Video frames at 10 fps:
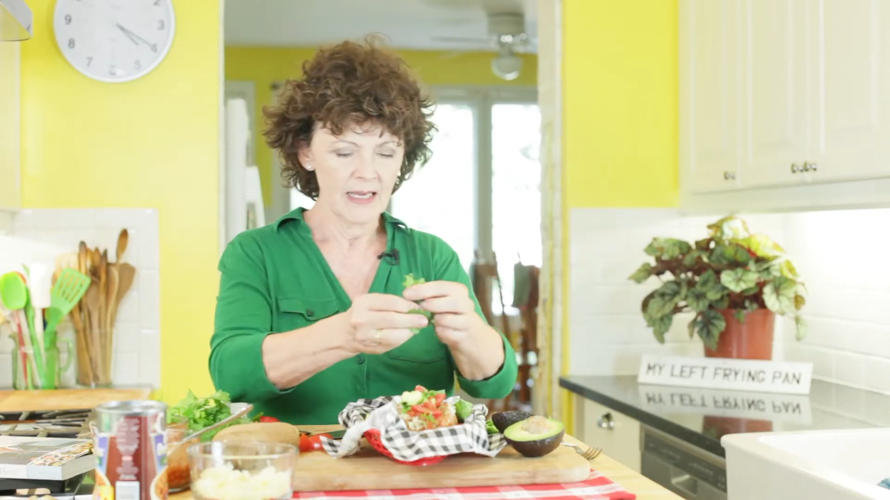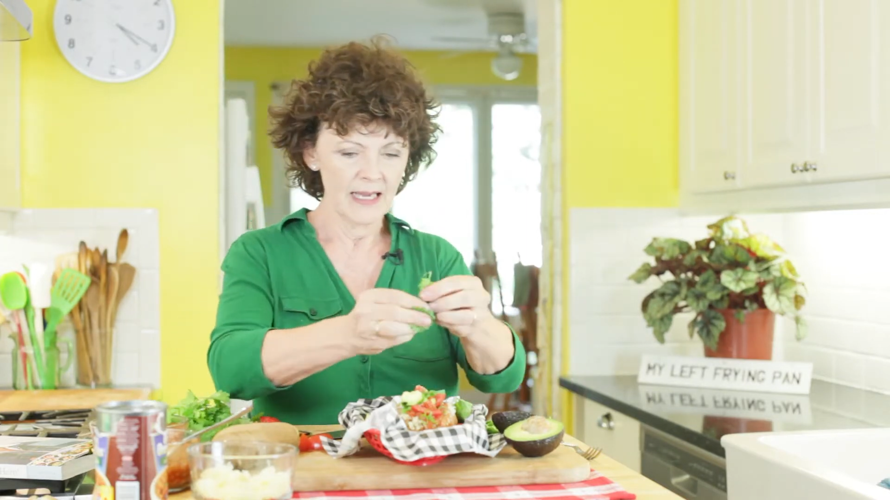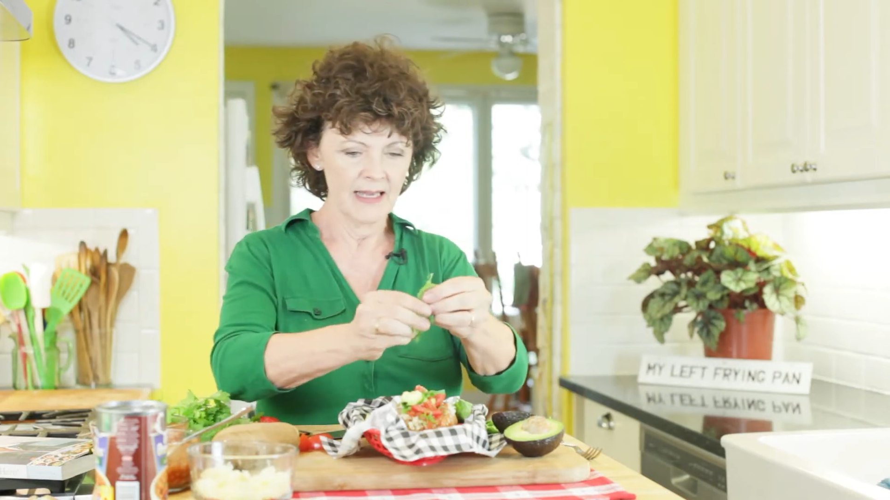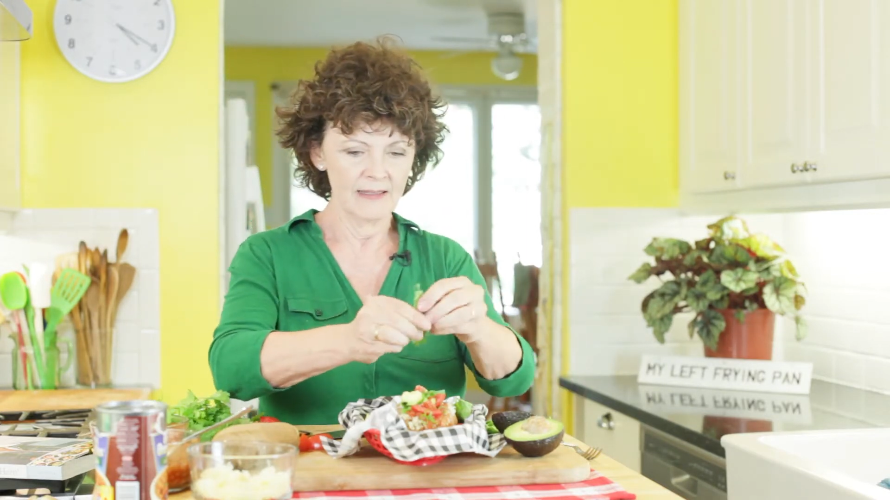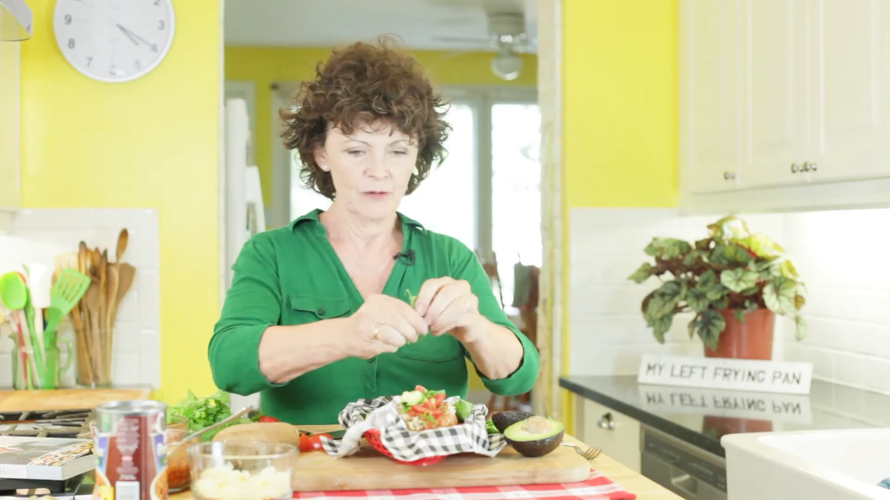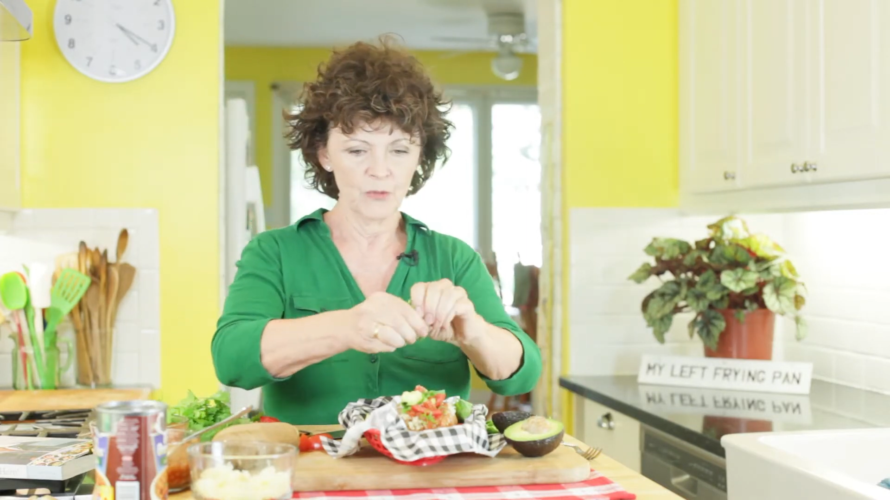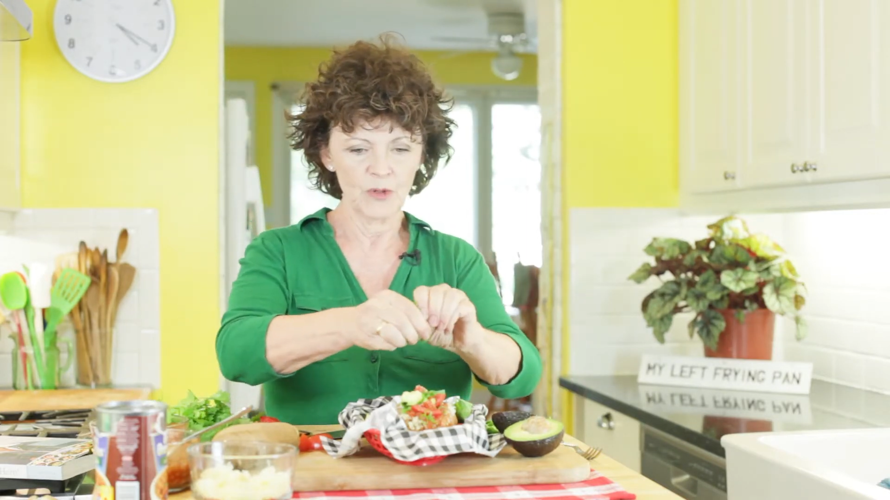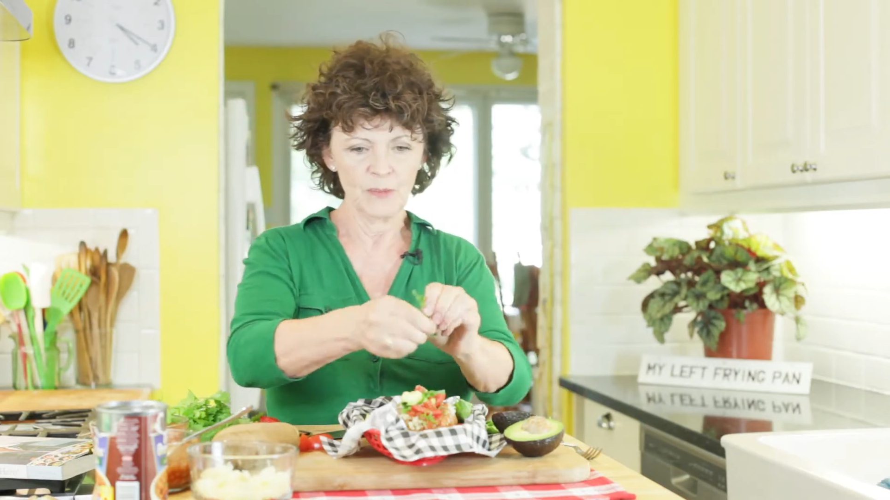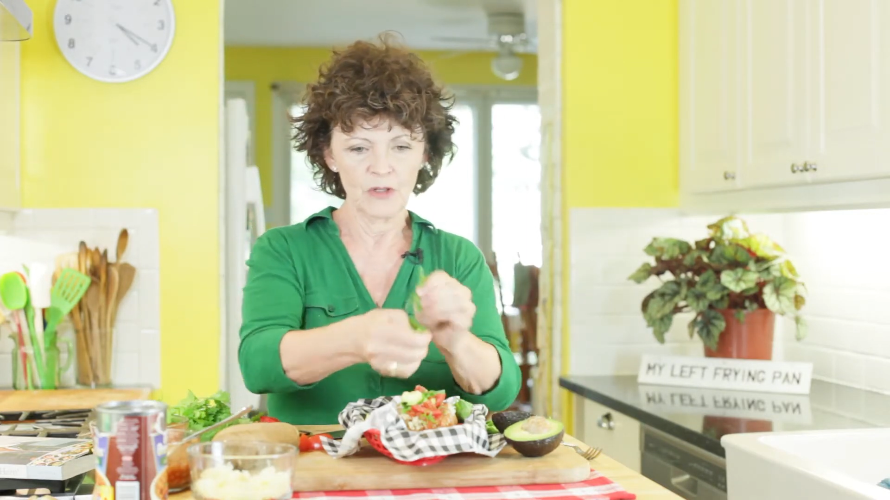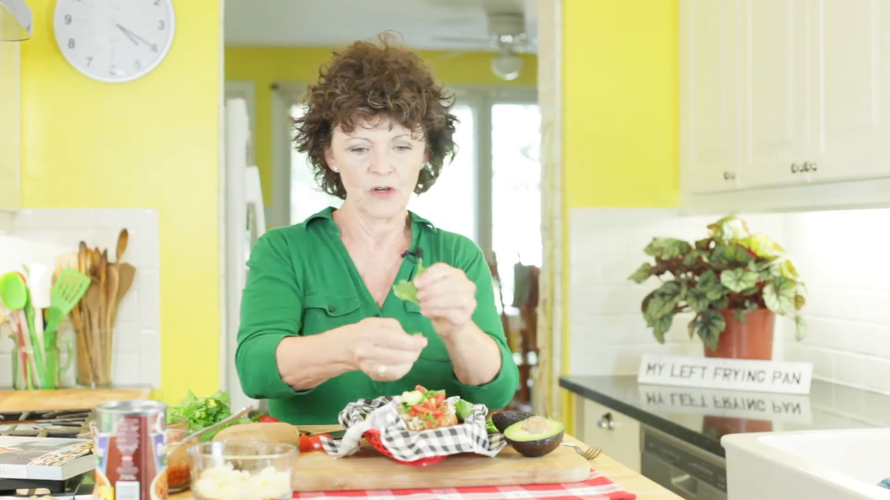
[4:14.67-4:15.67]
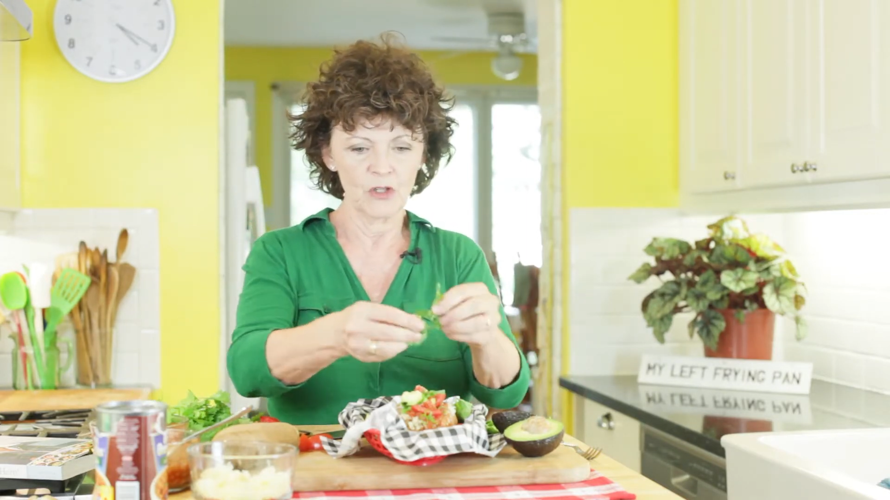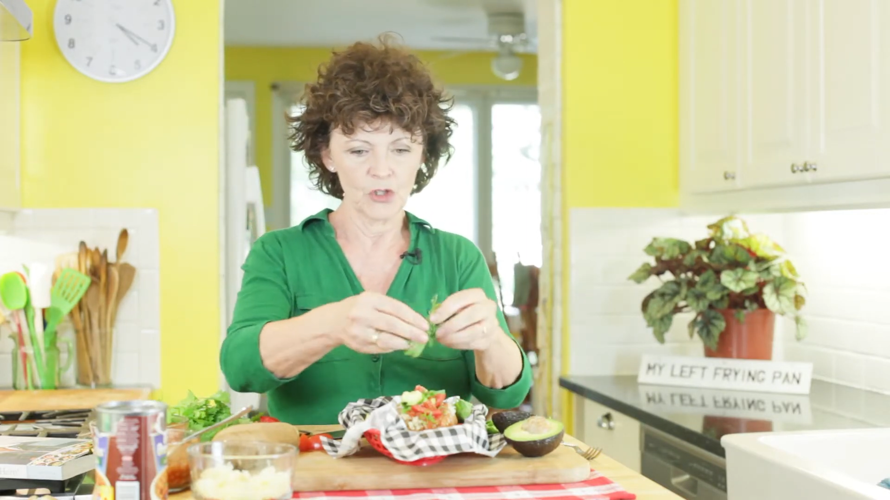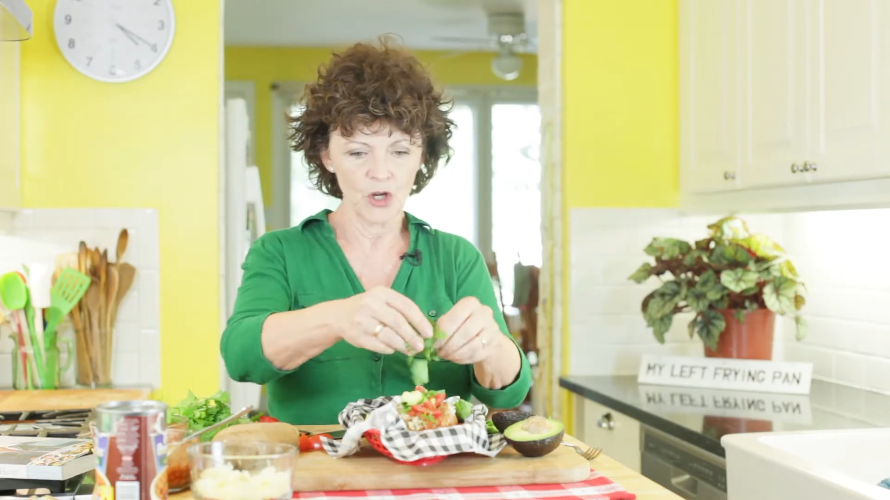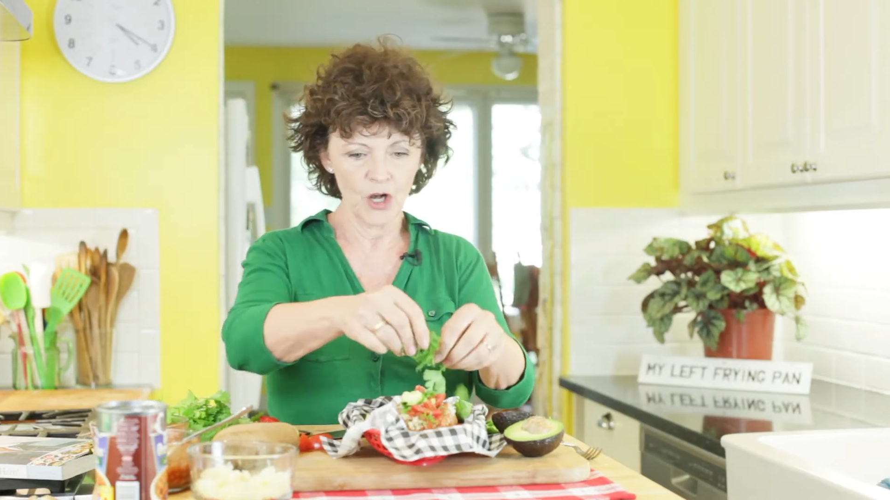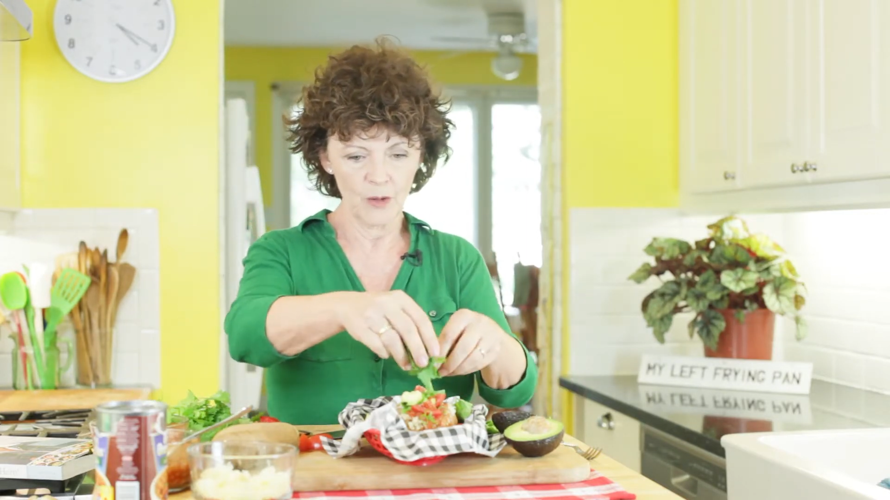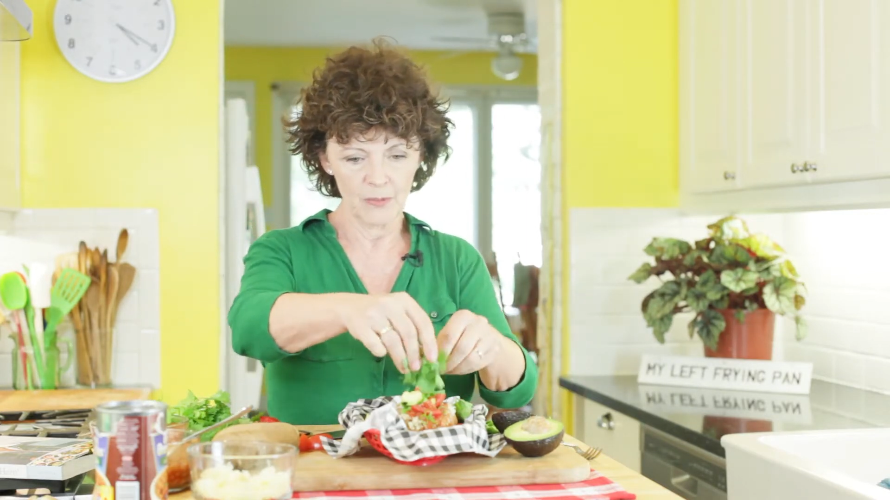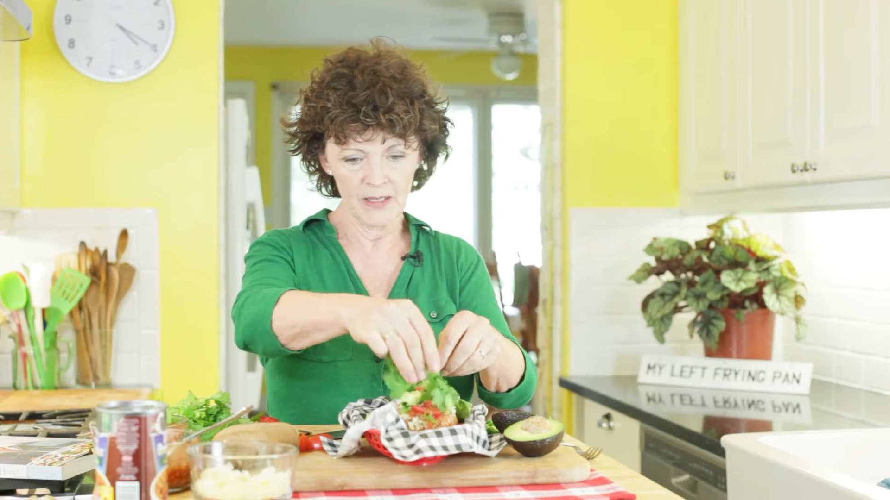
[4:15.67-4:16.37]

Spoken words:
and rip it on top